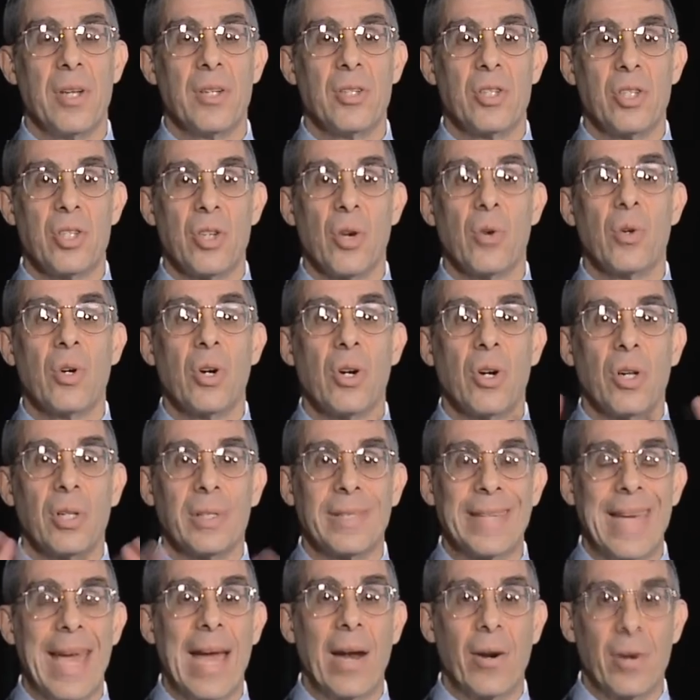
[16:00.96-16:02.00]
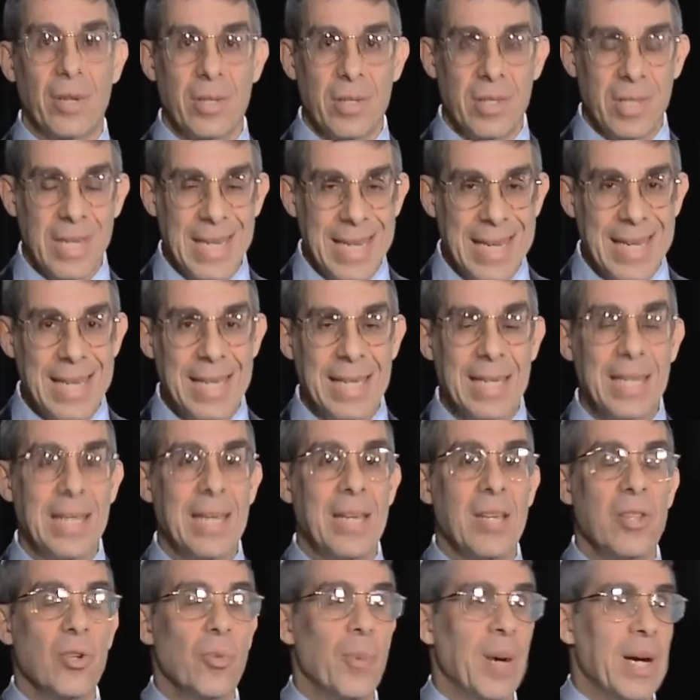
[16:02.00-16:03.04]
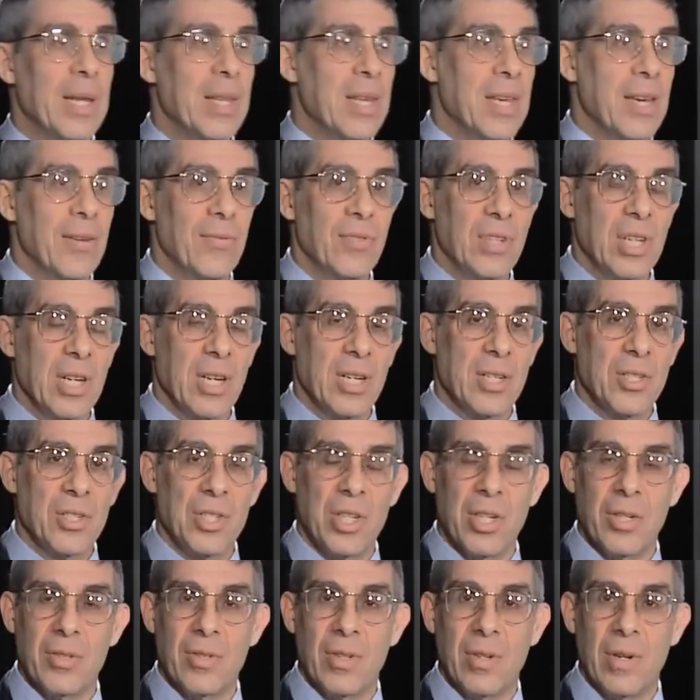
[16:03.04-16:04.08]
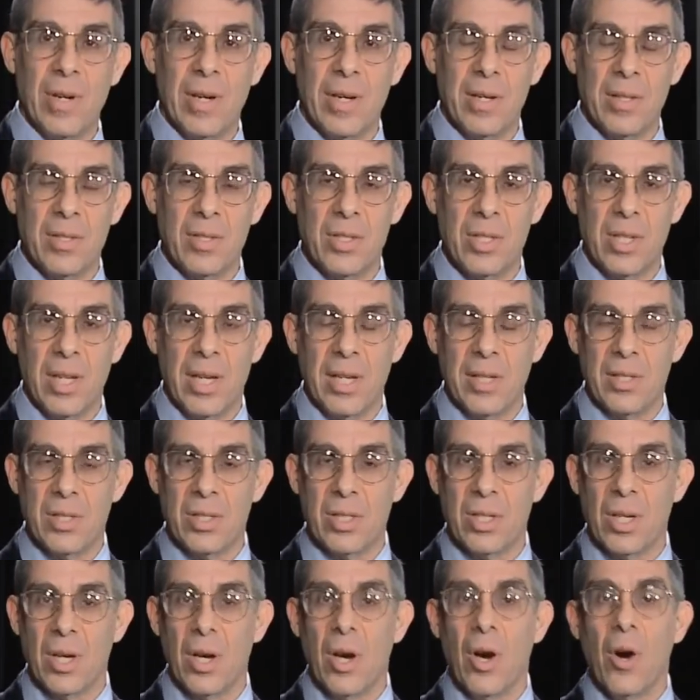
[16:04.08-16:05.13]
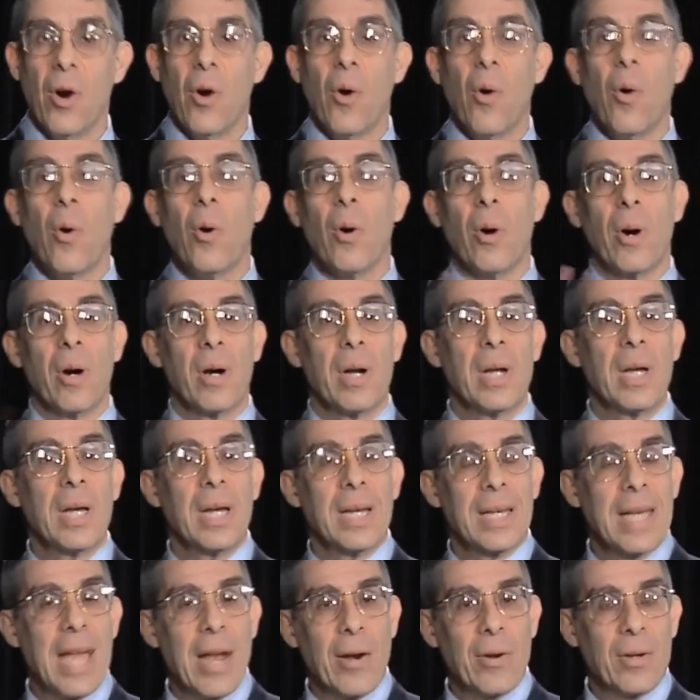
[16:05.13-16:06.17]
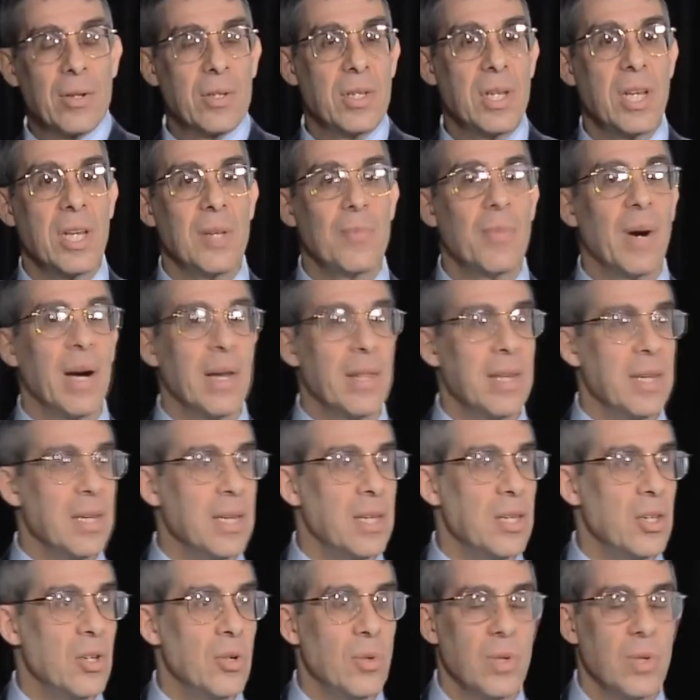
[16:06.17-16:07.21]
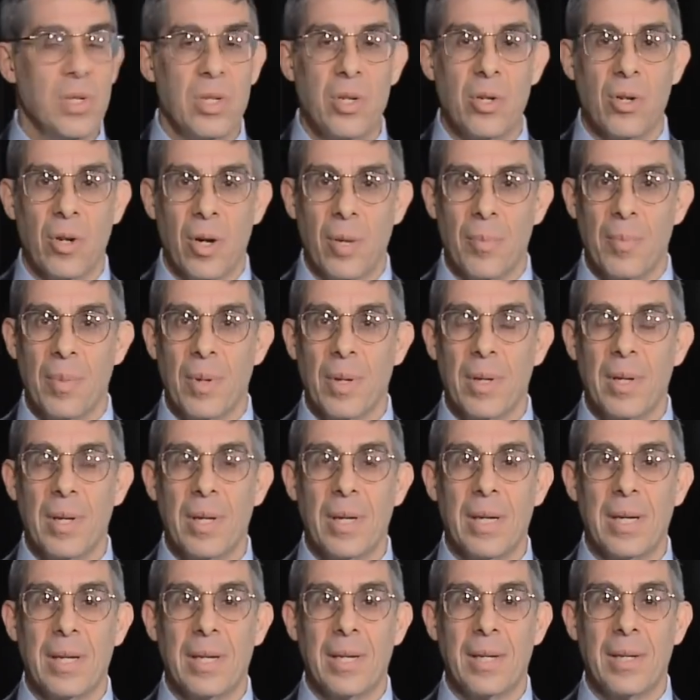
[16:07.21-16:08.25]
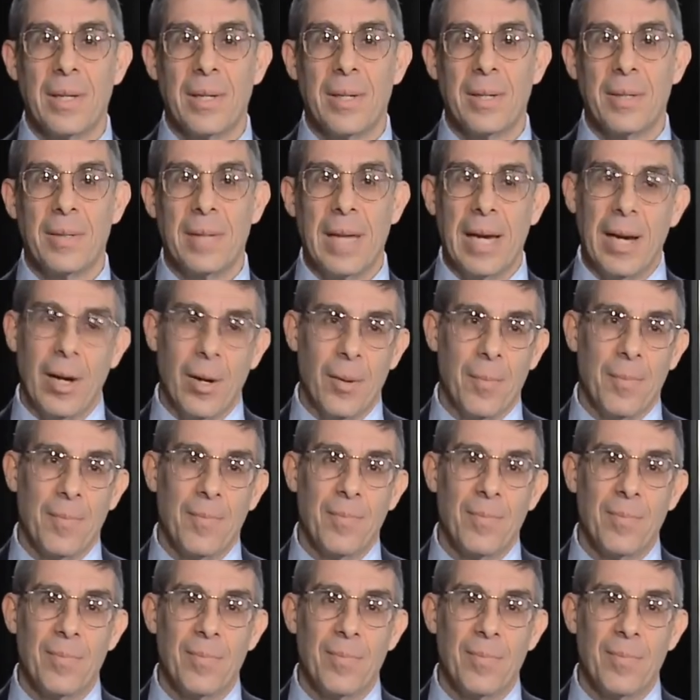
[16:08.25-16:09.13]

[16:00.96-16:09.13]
that is so-called guaranteed either by the FDIC in the United States or guaranteed by the EU and Europe. Now,